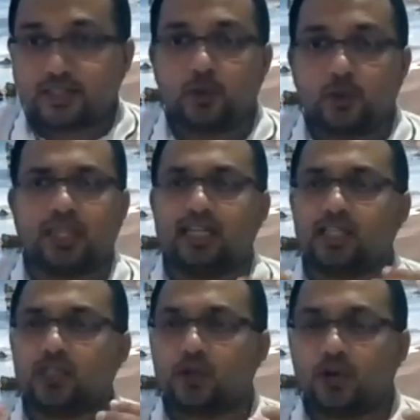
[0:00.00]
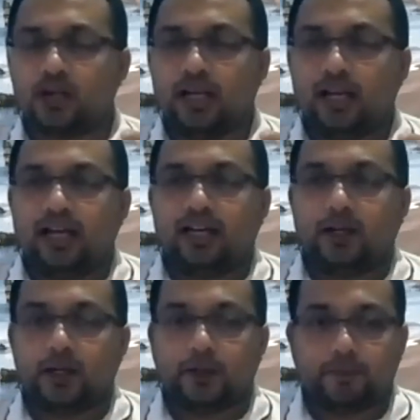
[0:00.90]
So they install
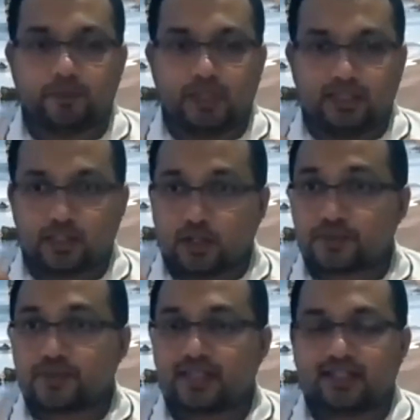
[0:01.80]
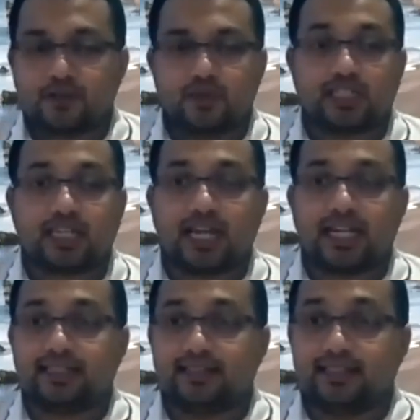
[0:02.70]
a software which
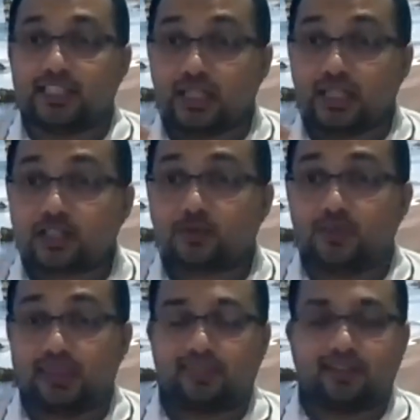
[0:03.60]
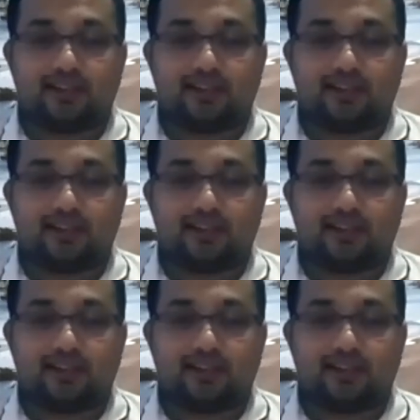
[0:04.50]
can cheat with